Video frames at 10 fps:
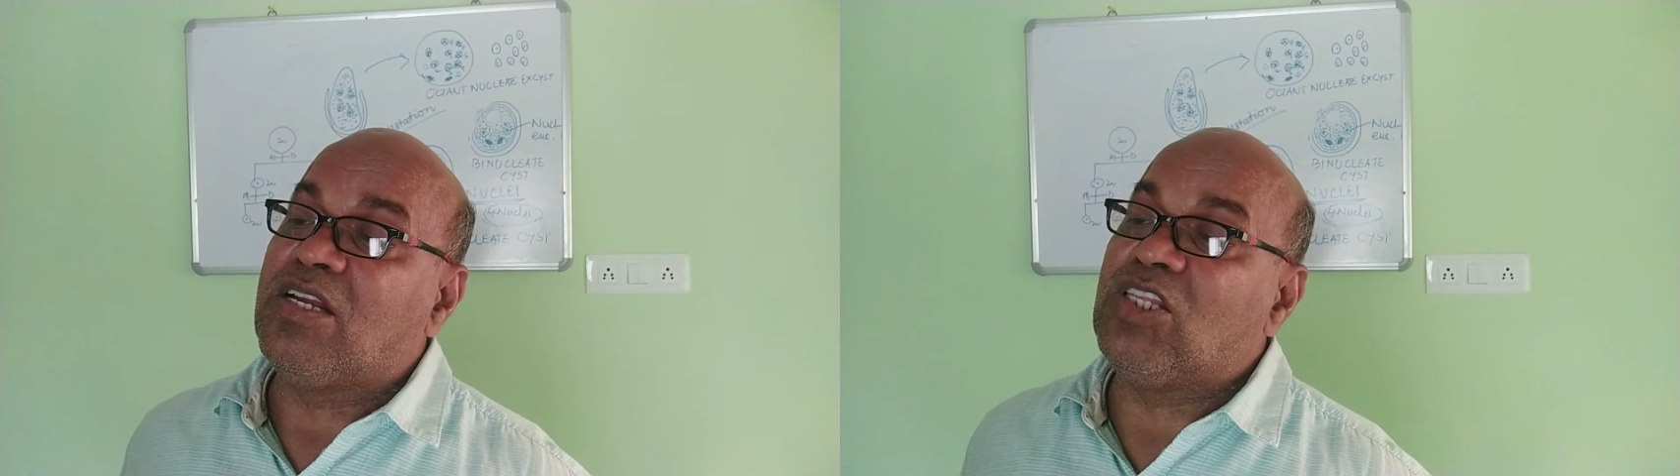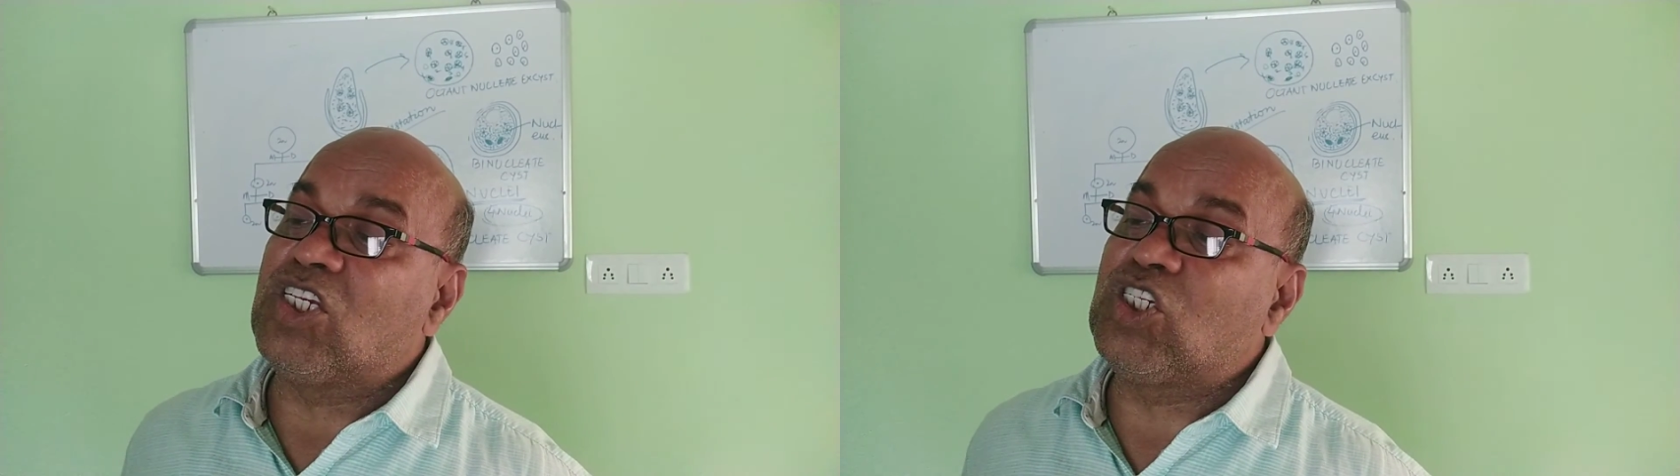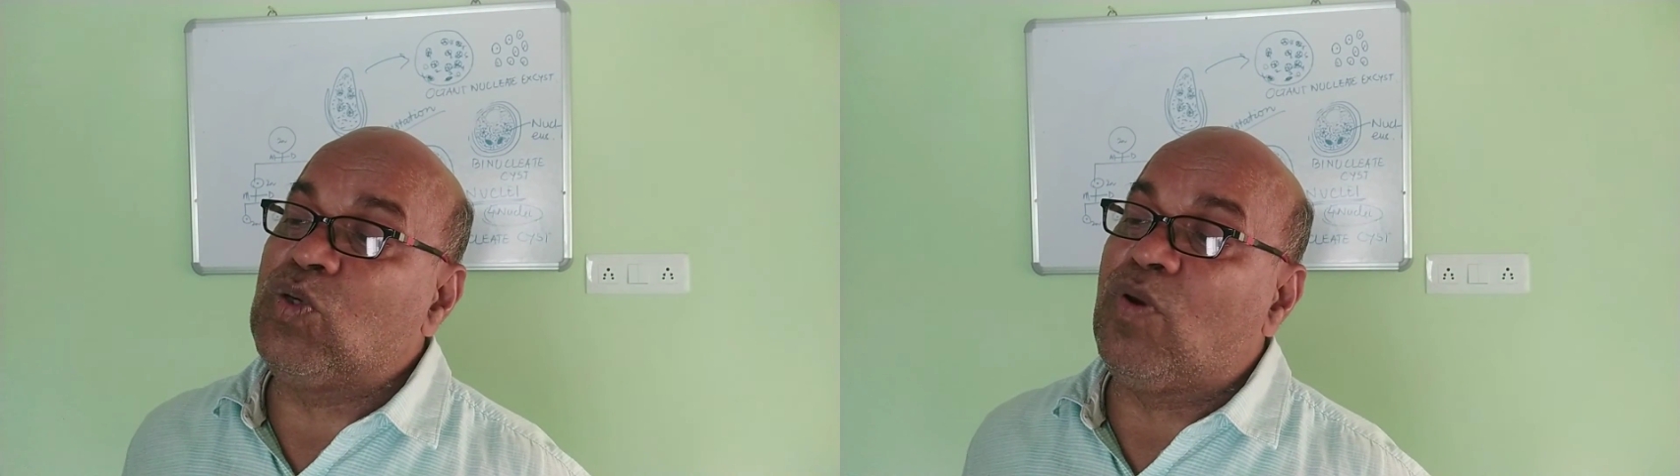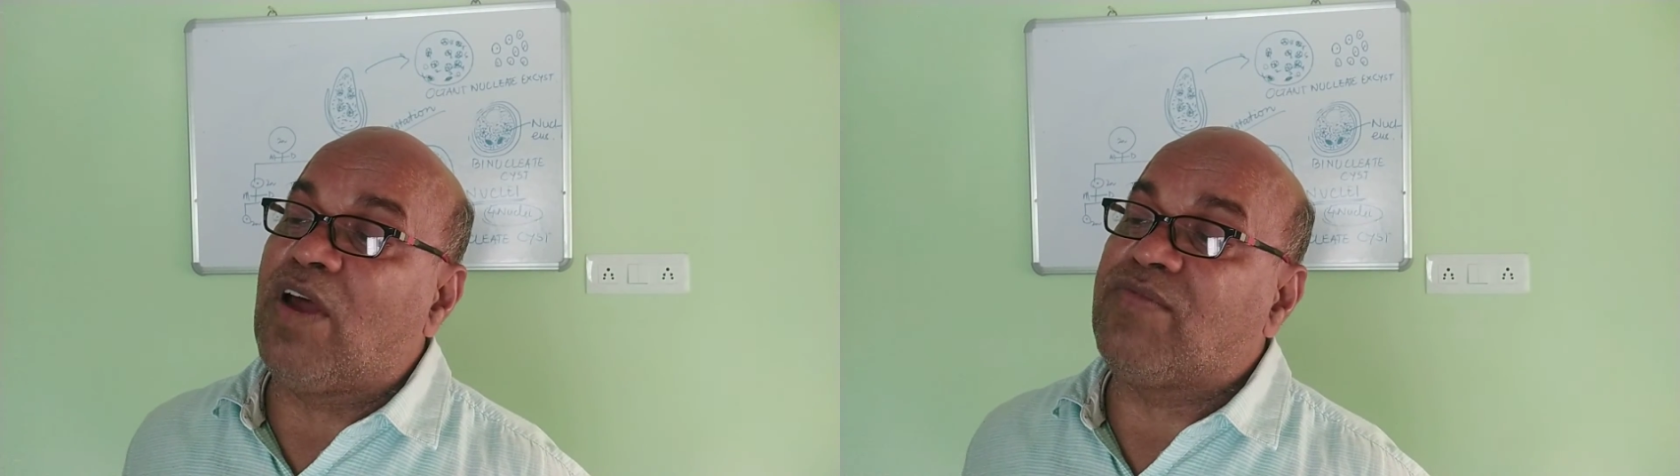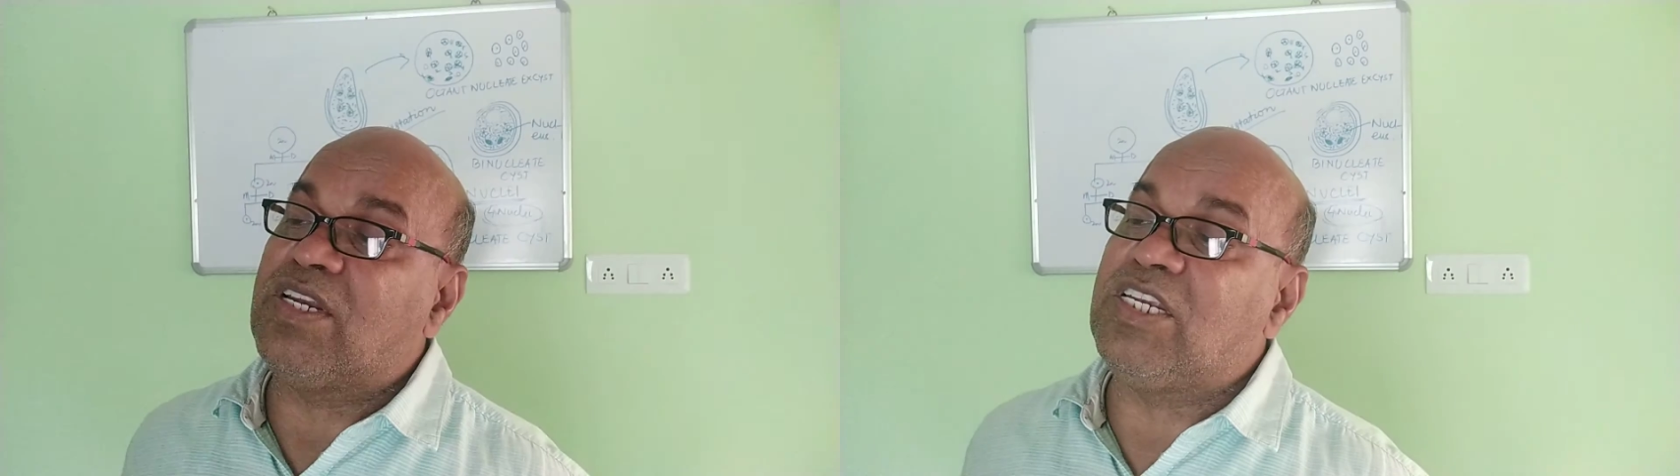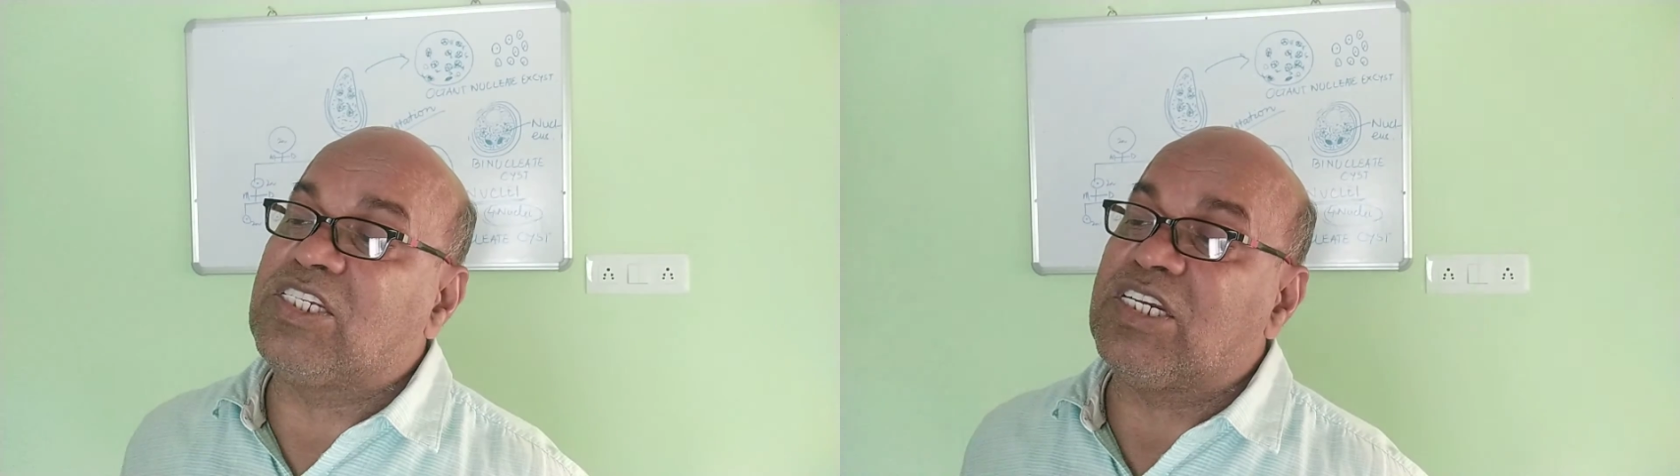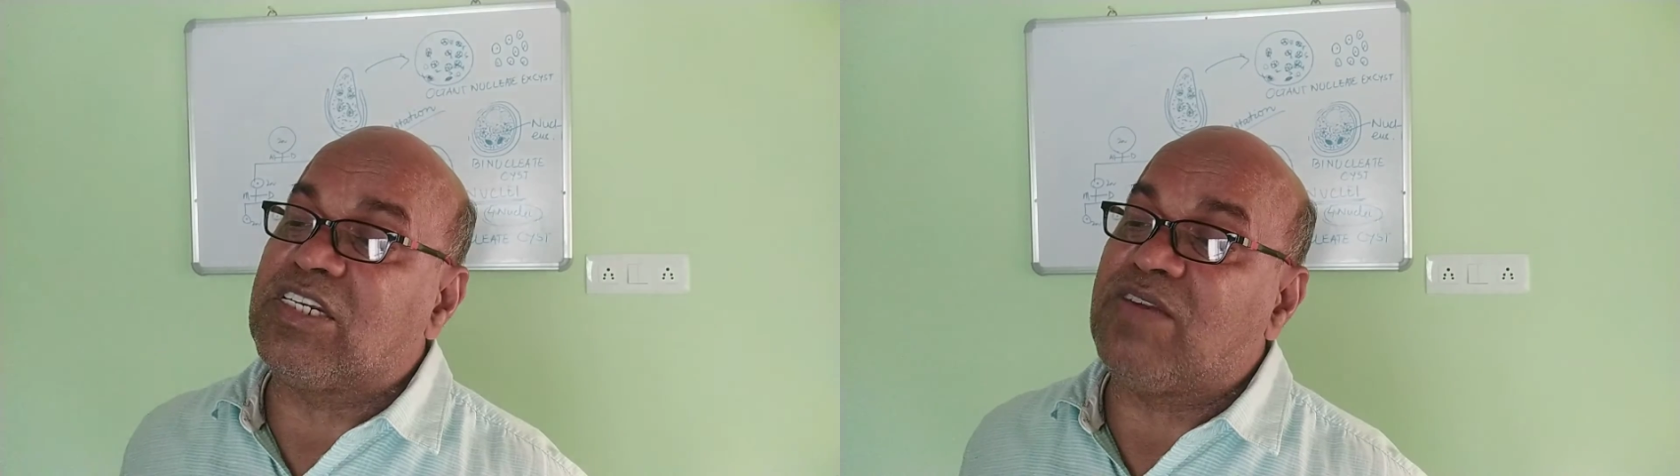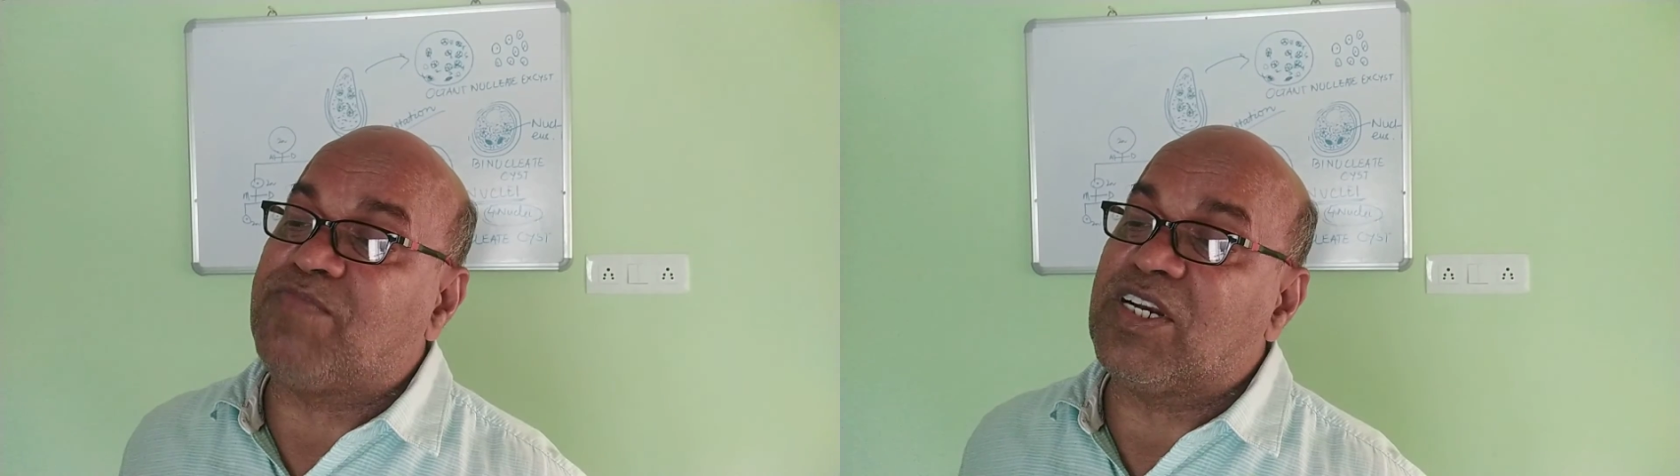The stool of the
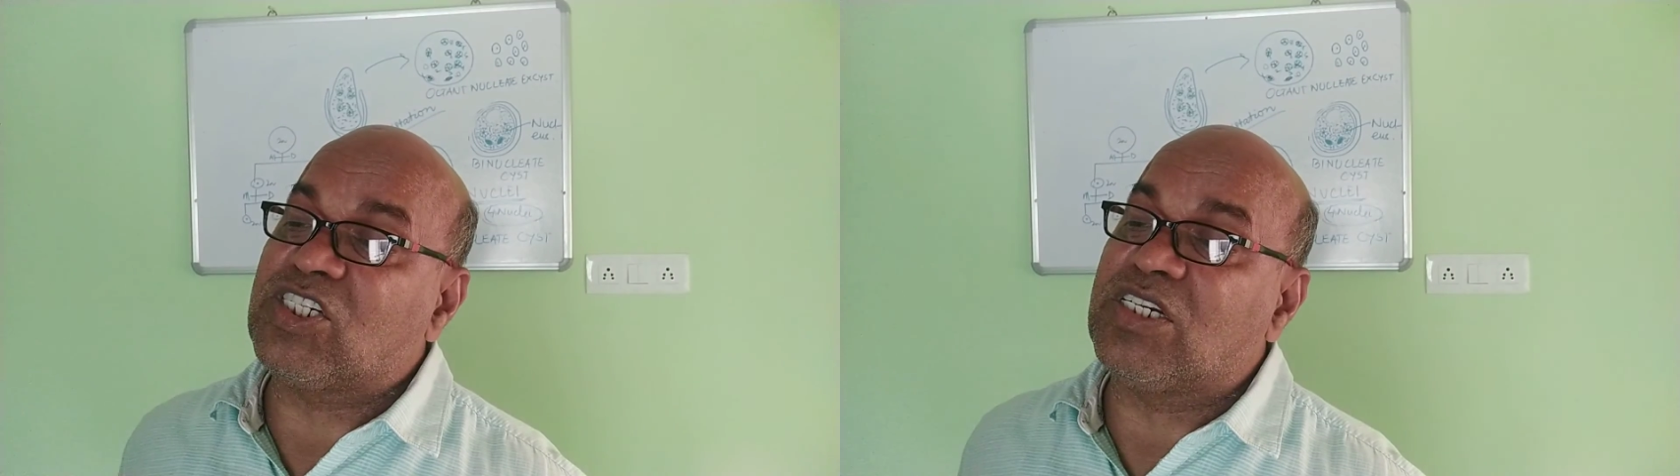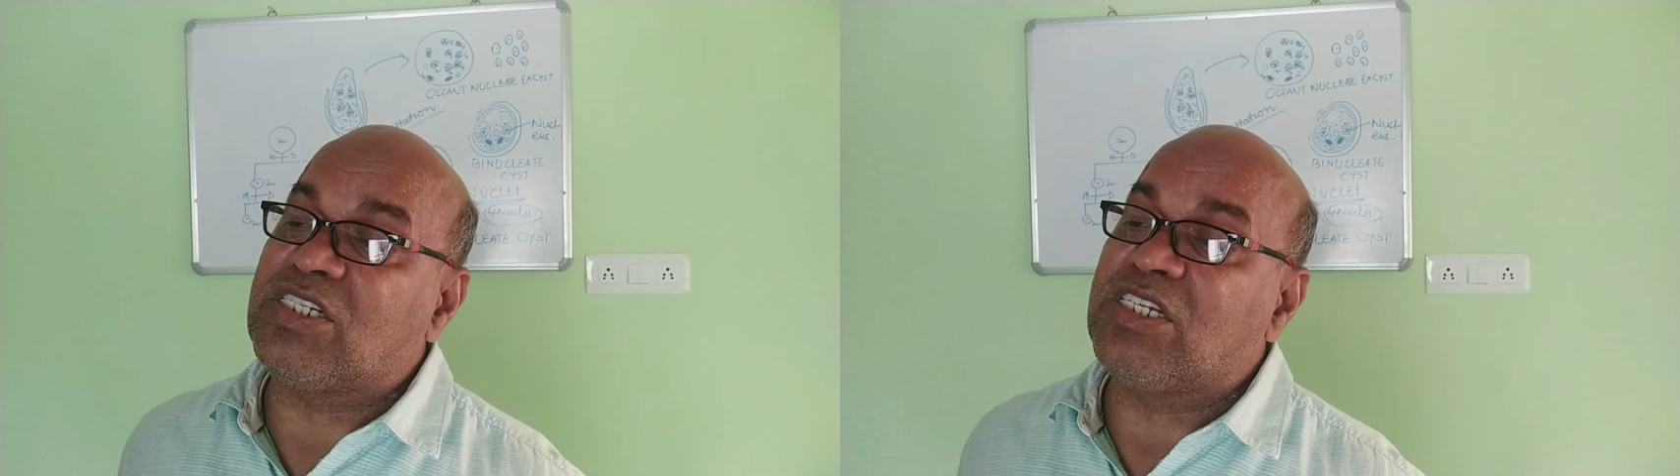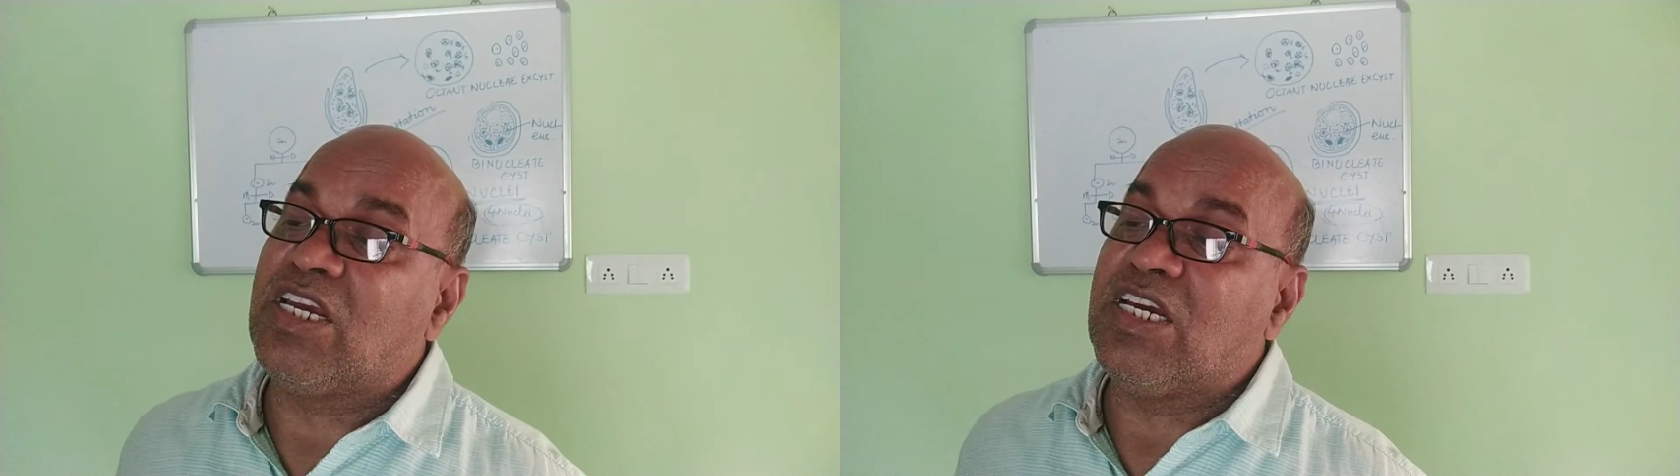dysentery persons